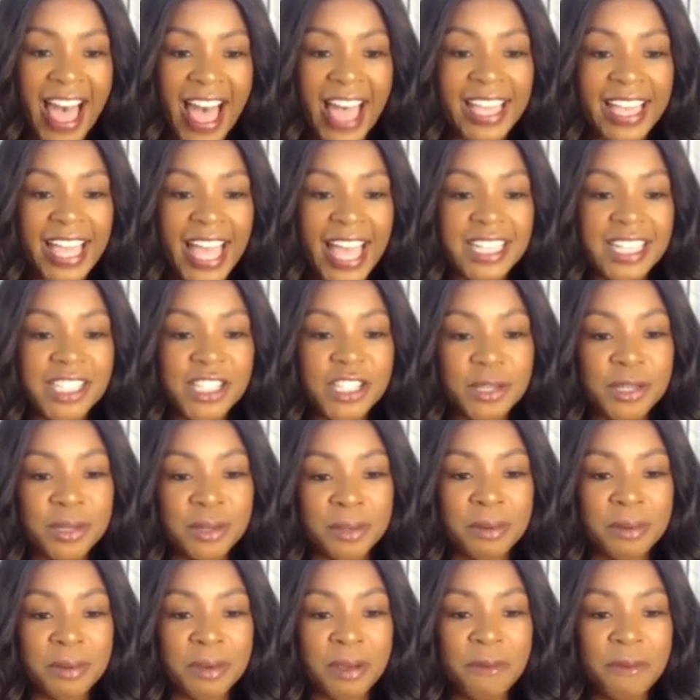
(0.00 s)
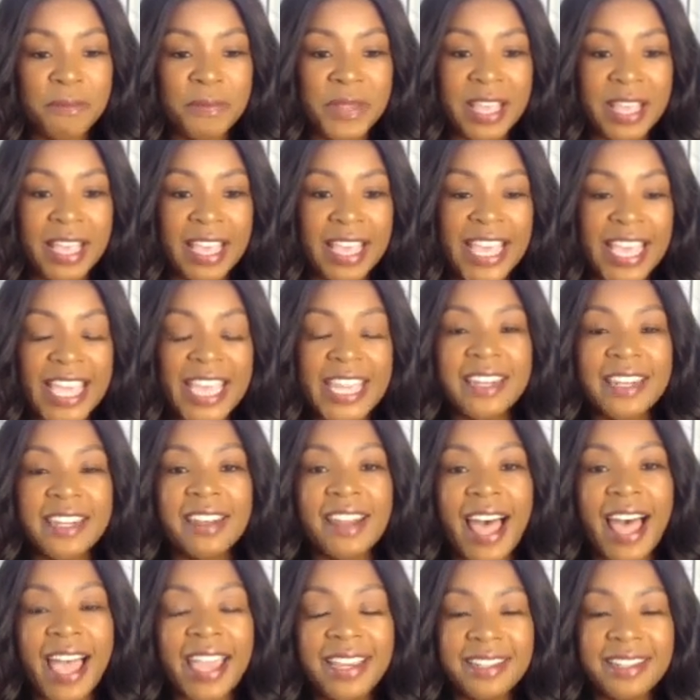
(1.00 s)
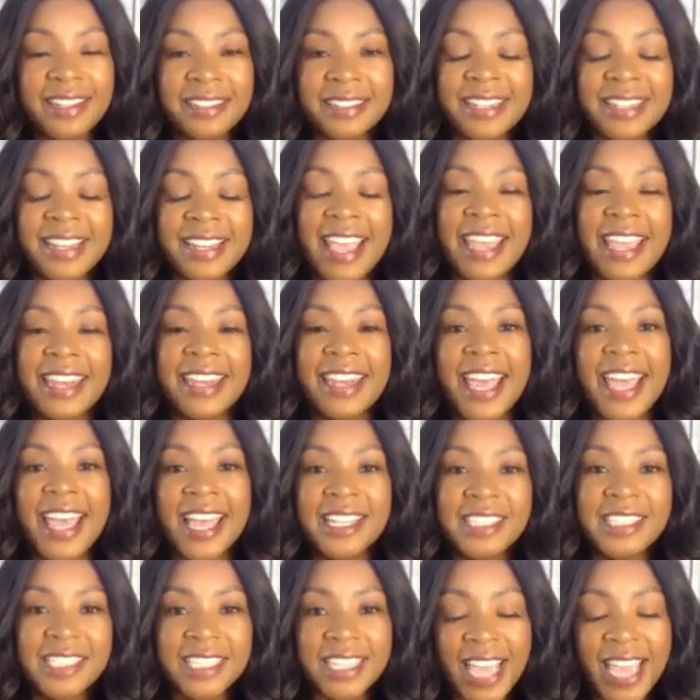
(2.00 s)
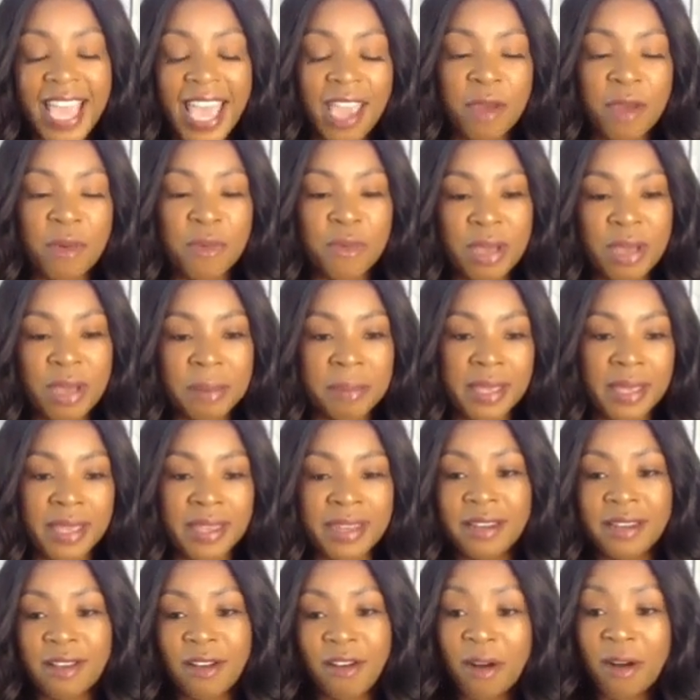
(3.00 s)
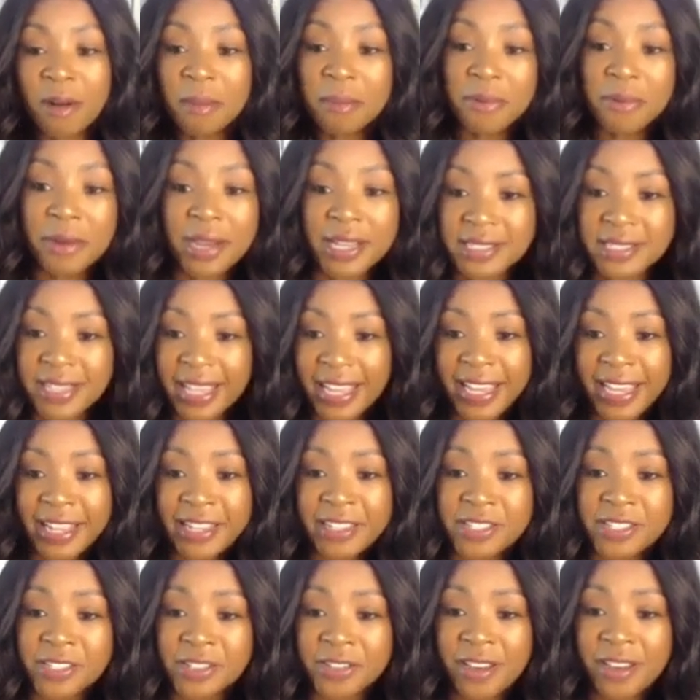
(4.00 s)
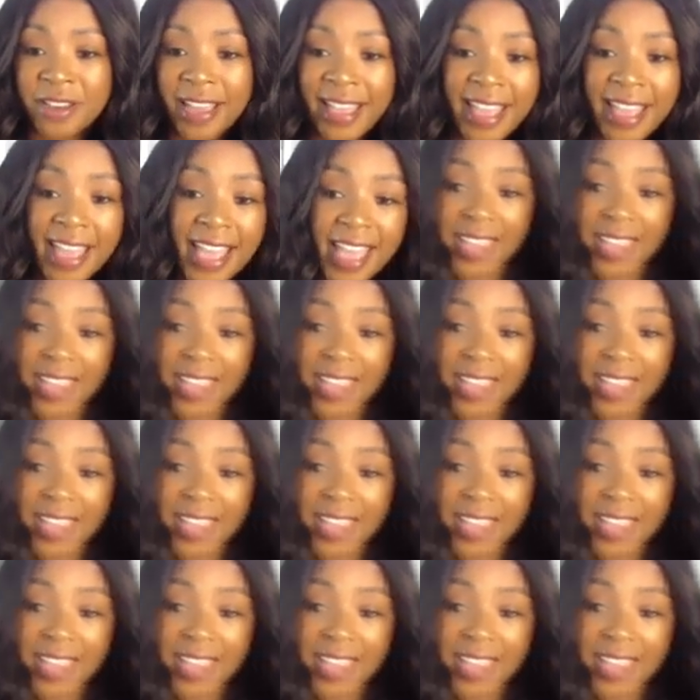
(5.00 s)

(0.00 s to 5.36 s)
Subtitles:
I got to enlighten and educate women on breast cancer